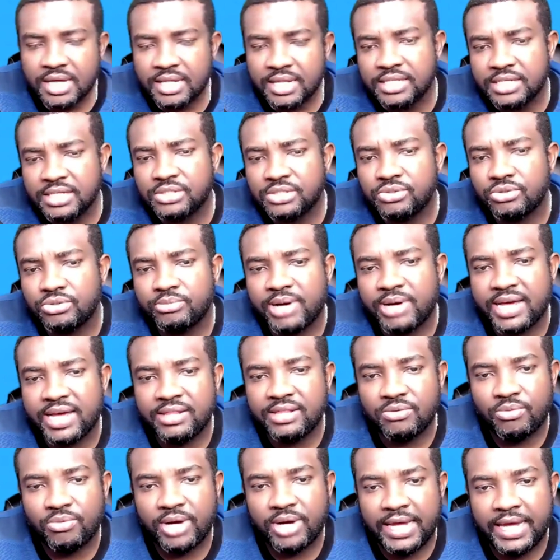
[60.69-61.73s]
tool, by the
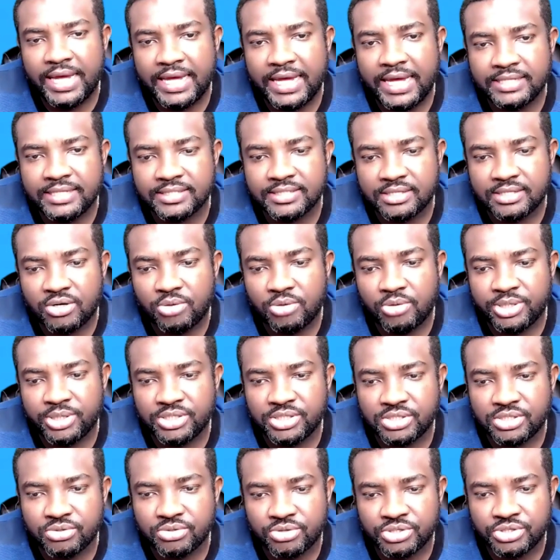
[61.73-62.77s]
way, is an open
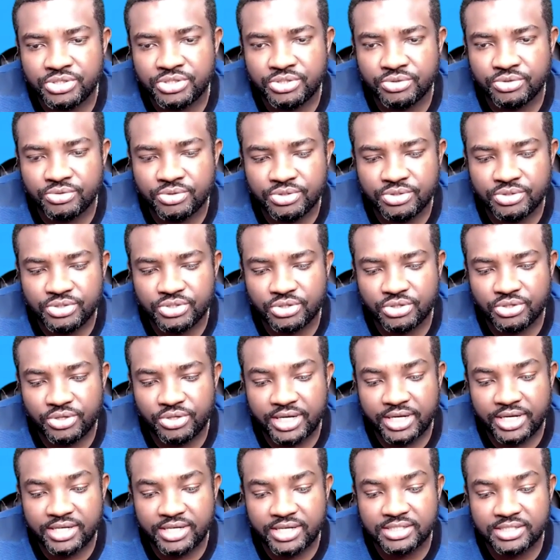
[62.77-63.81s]
source tool, so it
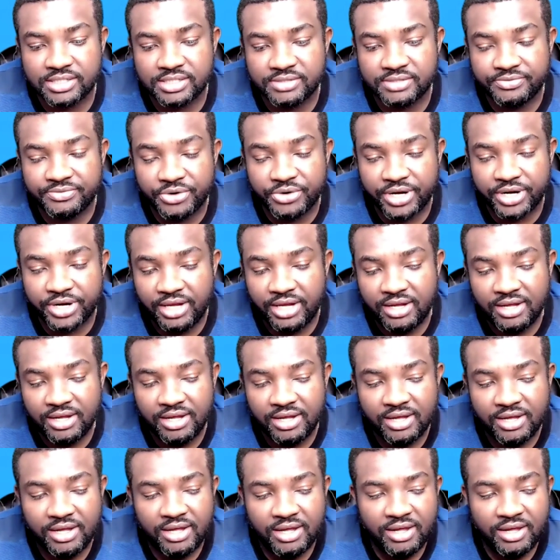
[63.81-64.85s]
is free
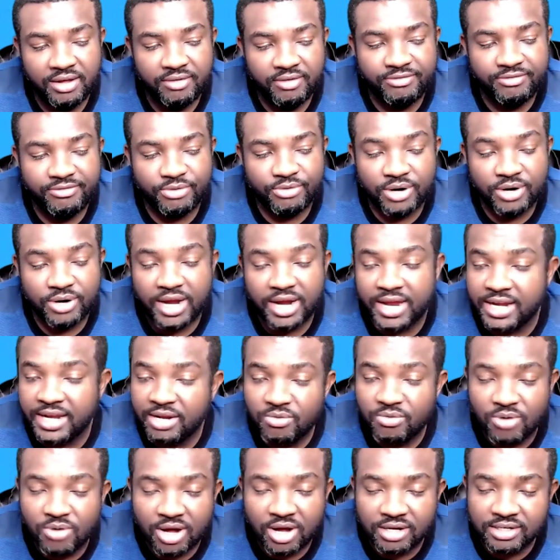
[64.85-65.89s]
for
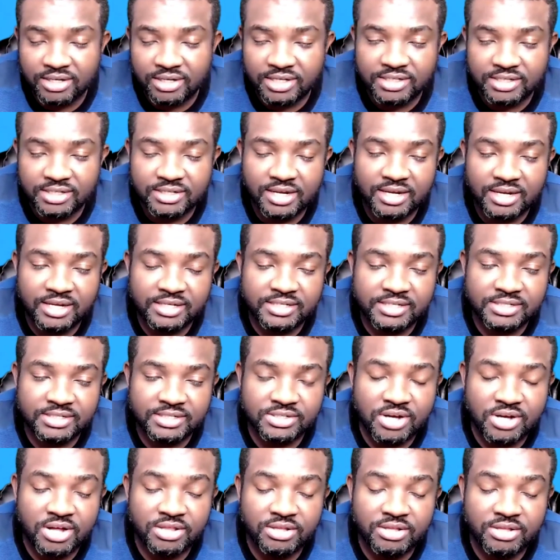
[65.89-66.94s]
anyone. It is
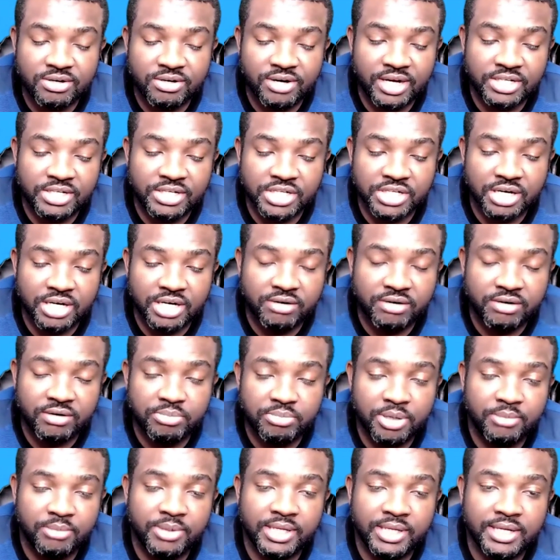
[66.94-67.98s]
under a general
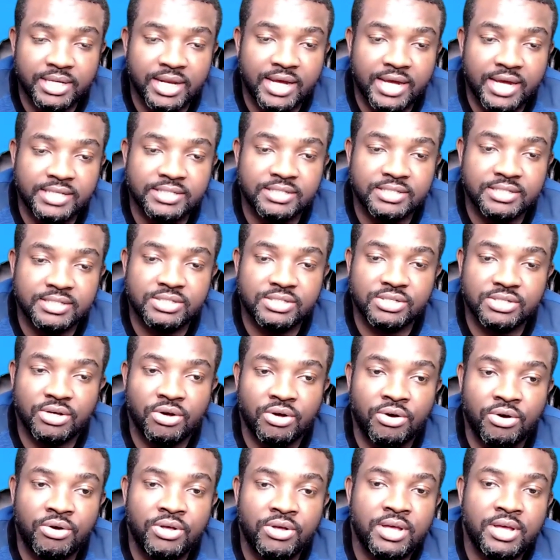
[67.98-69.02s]
public license.
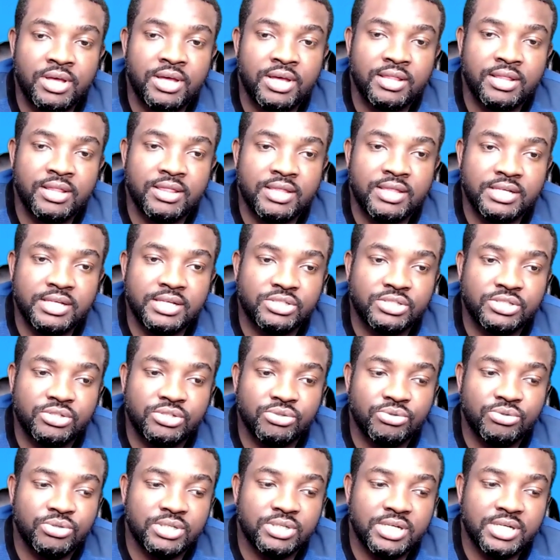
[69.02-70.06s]
So this
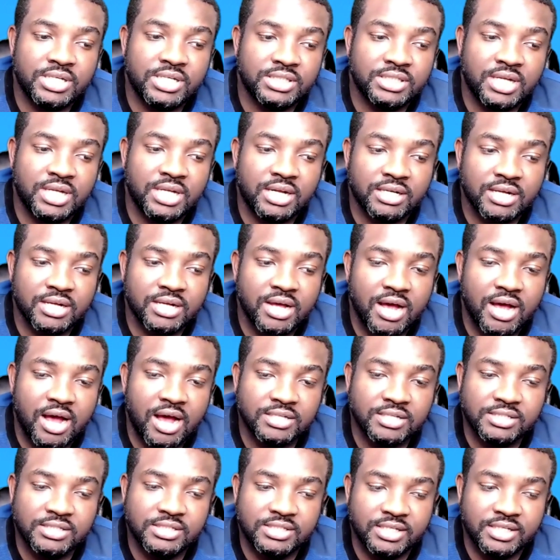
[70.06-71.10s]
tool does not
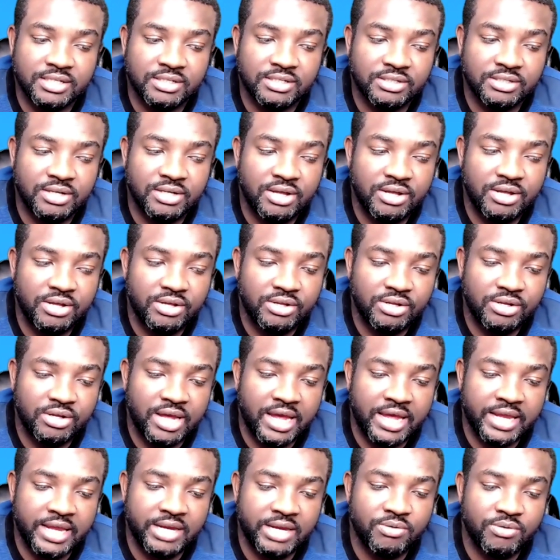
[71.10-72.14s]
cost, and
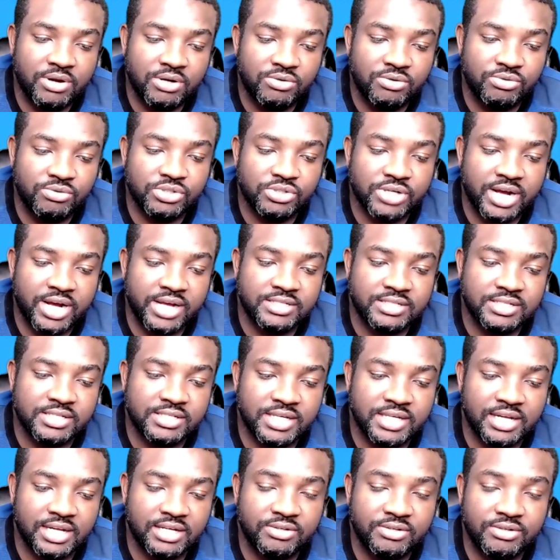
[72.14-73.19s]
anyone who tries to
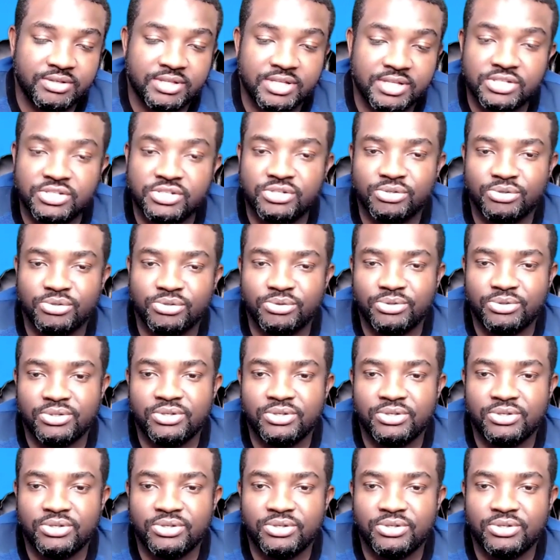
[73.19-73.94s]
sell you this tool